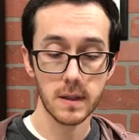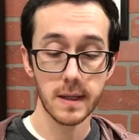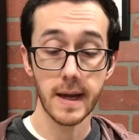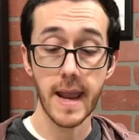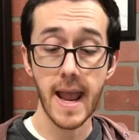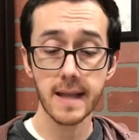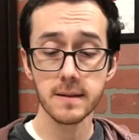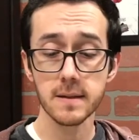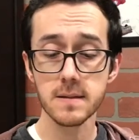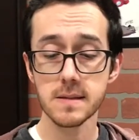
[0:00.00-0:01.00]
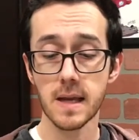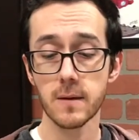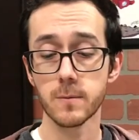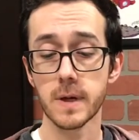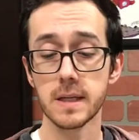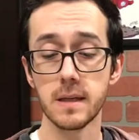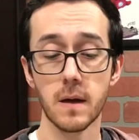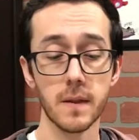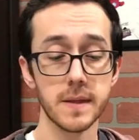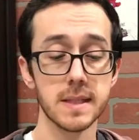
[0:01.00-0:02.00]
A handgun sat ready on
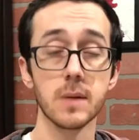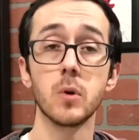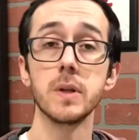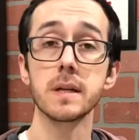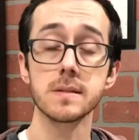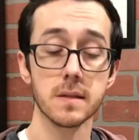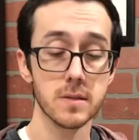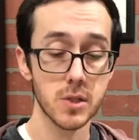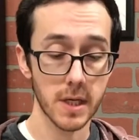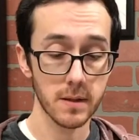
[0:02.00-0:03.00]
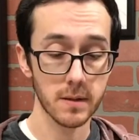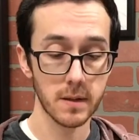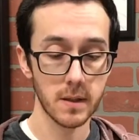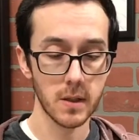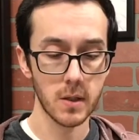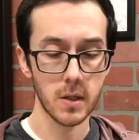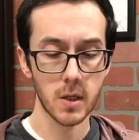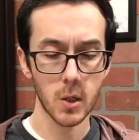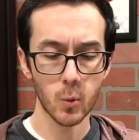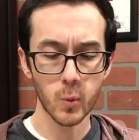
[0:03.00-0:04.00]
the table next to the chair.
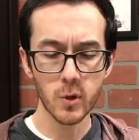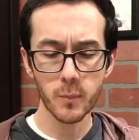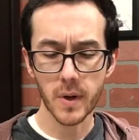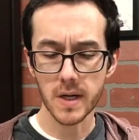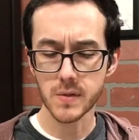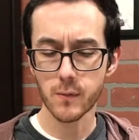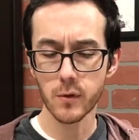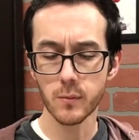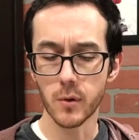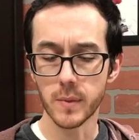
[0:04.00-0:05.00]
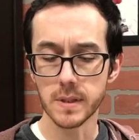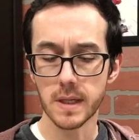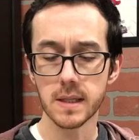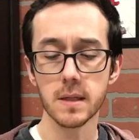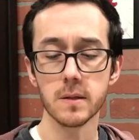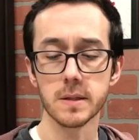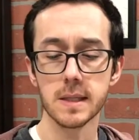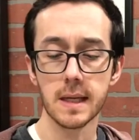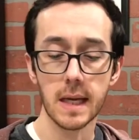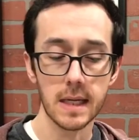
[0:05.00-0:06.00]
Will paused for a moment and then looked at
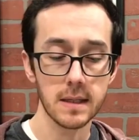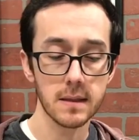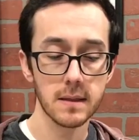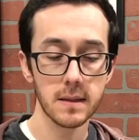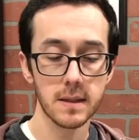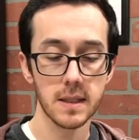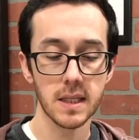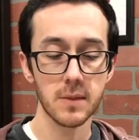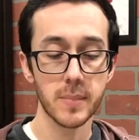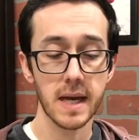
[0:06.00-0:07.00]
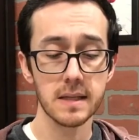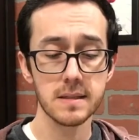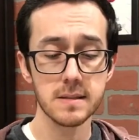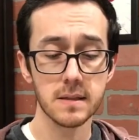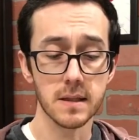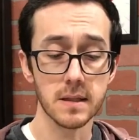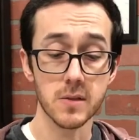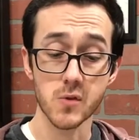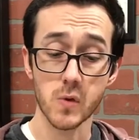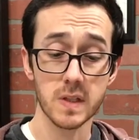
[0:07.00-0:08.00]
Hank. He patted his gun and
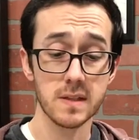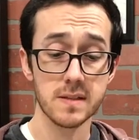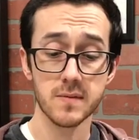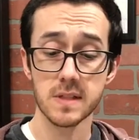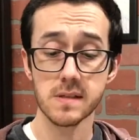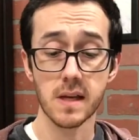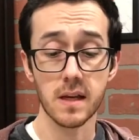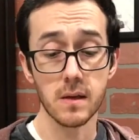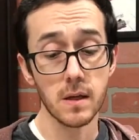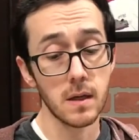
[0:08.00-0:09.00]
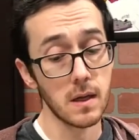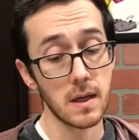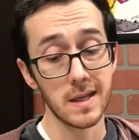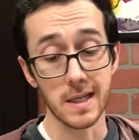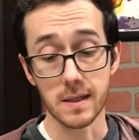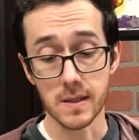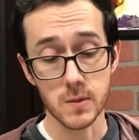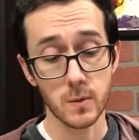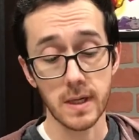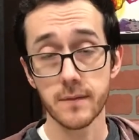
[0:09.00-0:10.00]
shrugged as if to say, "I guess we'll
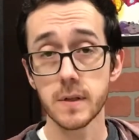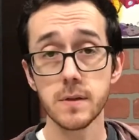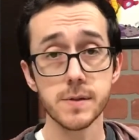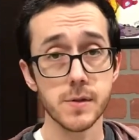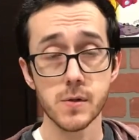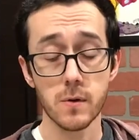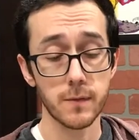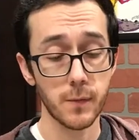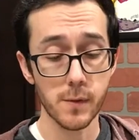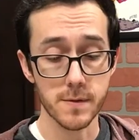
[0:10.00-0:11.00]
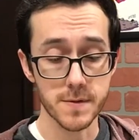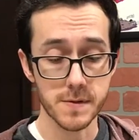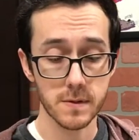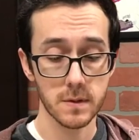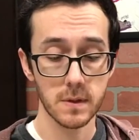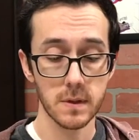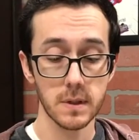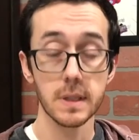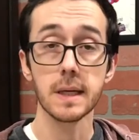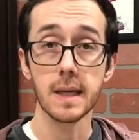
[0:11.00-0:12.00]
have to use a show of force."
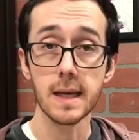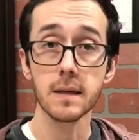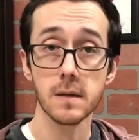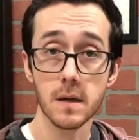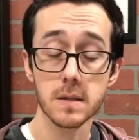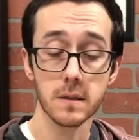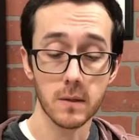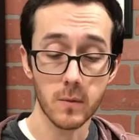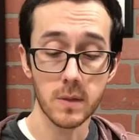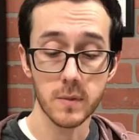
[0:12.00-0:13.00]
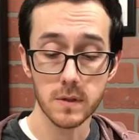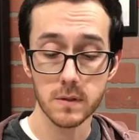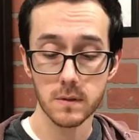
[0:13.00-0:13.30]
Hank nodded in agreement.